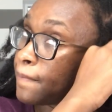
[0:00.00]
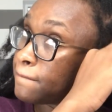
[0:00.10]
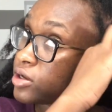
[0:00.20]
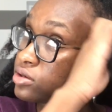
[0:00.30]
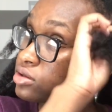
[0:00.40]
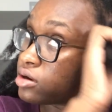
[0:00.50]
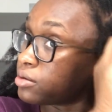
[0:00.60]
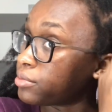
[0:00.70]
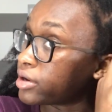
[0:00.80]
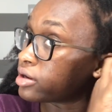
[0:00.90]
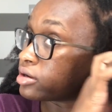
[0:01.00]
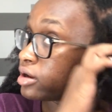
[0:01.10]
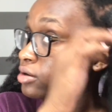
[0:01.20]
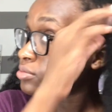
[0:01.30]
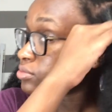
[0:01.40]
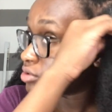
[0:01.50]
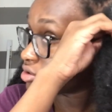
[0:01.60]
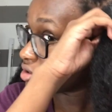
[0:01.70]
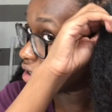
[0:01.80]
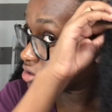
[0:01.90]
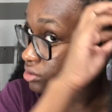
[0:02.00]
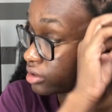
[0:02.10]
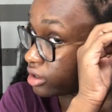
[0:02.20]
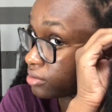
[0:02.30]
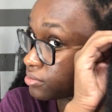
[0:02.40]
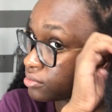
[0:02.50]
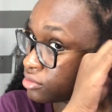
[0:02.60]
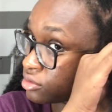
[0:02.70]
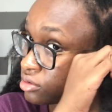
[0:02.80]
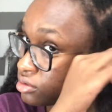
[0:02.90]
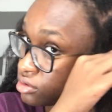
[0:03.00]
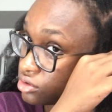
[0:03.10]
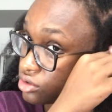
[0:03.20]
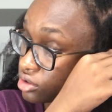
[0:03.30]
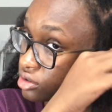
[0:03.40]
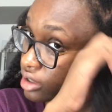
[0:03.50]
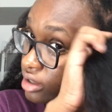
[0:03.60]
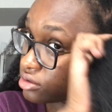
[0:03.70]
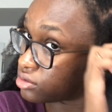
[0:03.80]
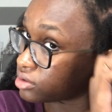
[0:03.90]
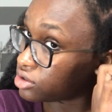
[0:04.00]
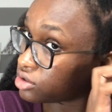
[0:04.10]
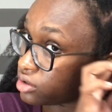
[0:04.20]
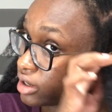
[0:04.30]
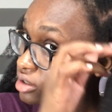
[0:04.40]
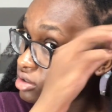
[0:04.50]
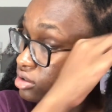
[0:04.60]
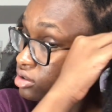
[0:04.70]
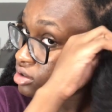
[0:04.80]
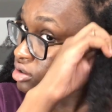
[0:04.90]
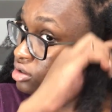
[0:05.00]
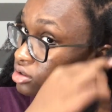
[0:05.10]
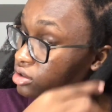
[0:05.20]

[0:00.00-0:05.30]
and start braiding down with your natural hair. Just like 3 strands. The